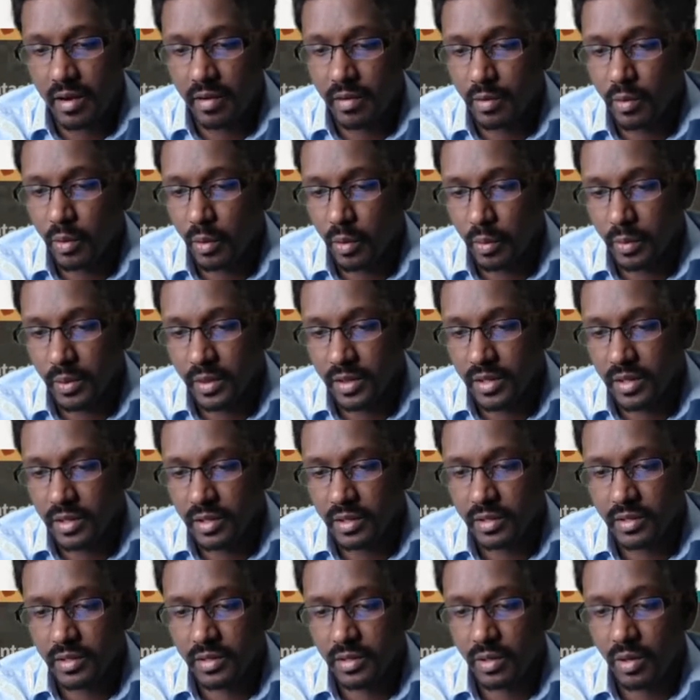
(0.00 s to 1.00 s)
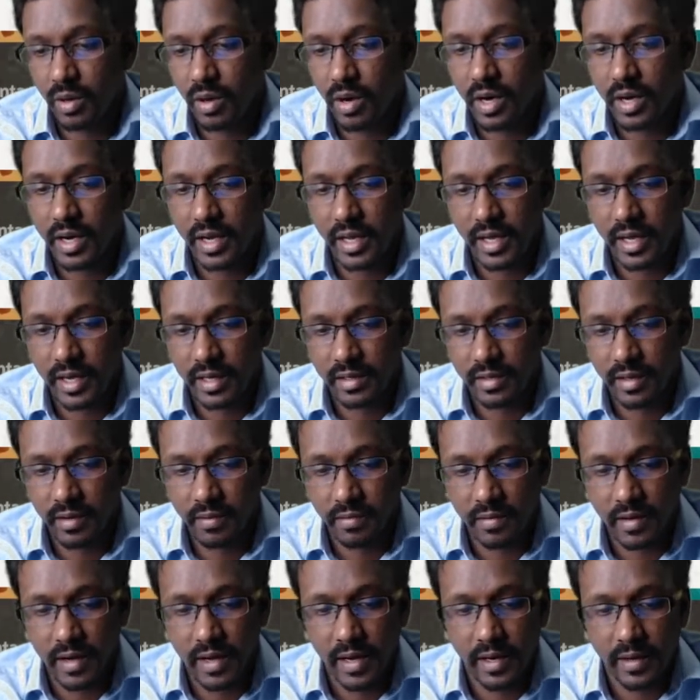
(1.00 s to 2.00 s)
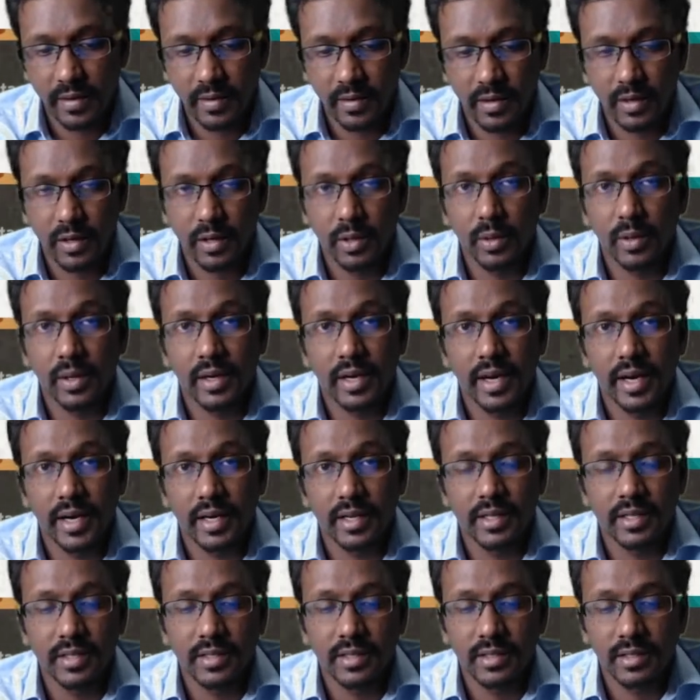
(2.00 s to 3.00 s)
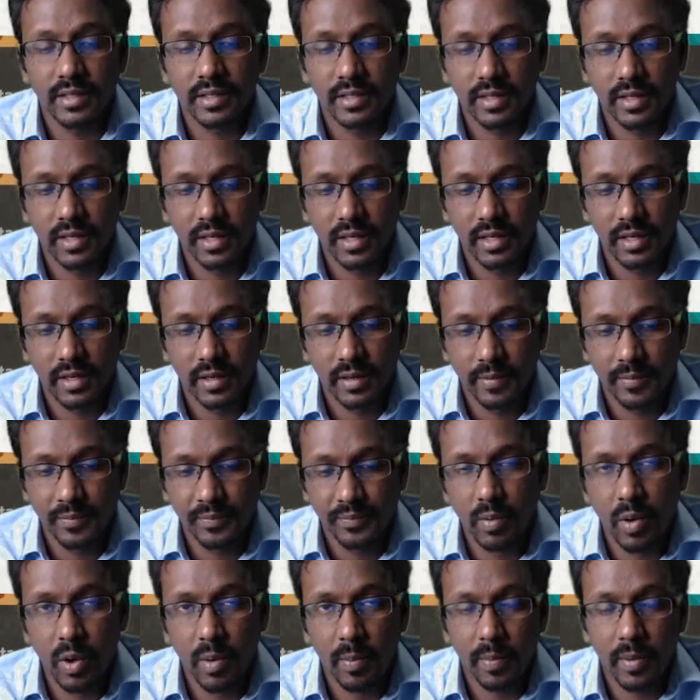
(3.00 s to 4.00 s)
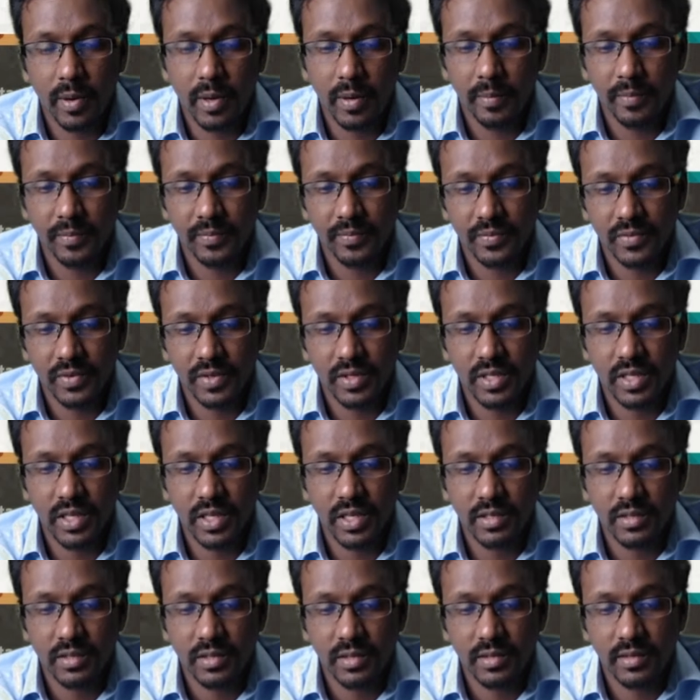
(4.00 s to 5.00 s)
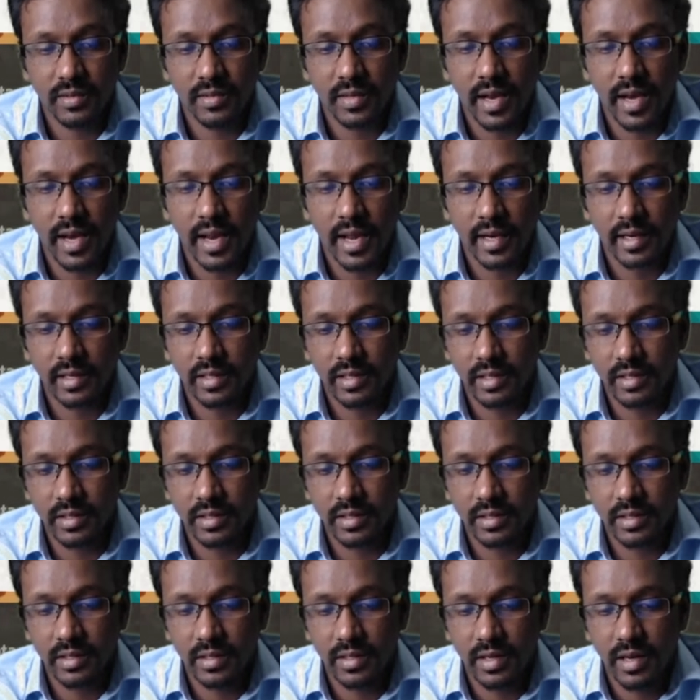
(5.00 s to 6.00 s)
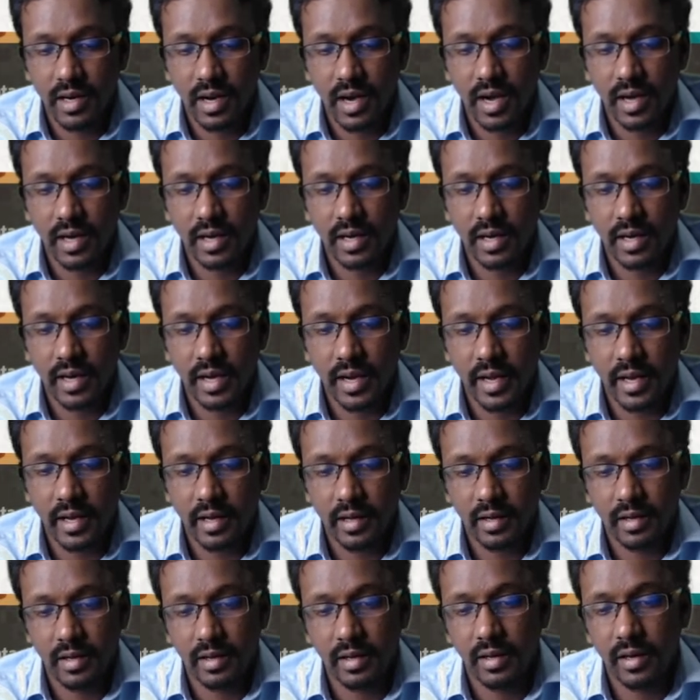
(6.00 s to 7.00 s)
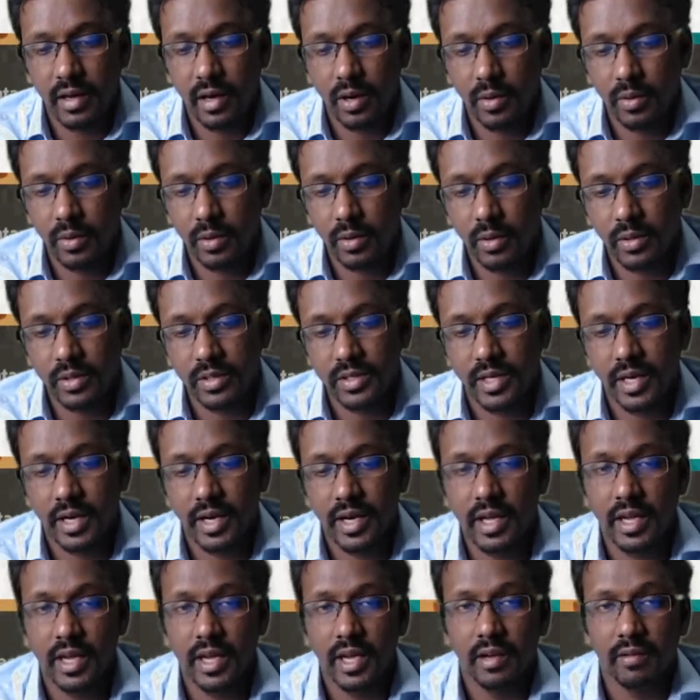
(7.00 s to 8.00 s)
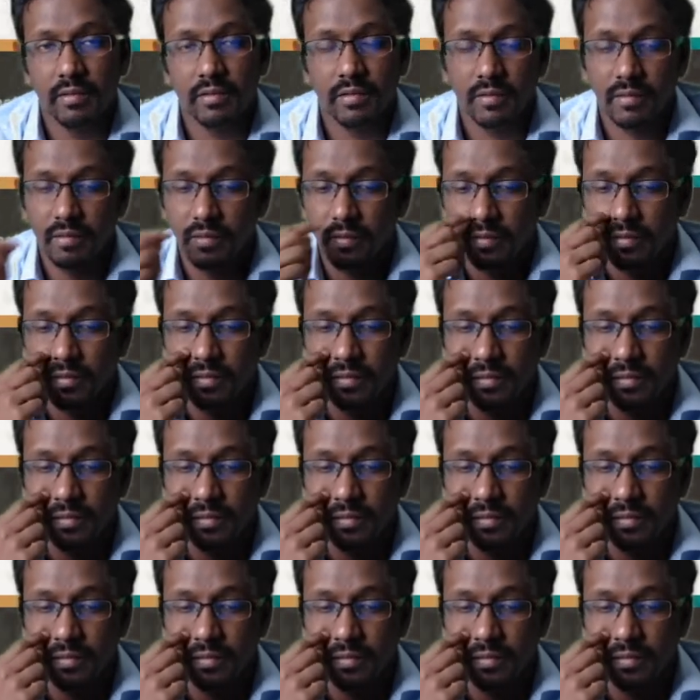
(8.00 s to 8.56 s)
I'll go with this .exe file. You will get this pop-up. Just select this and click download JDK.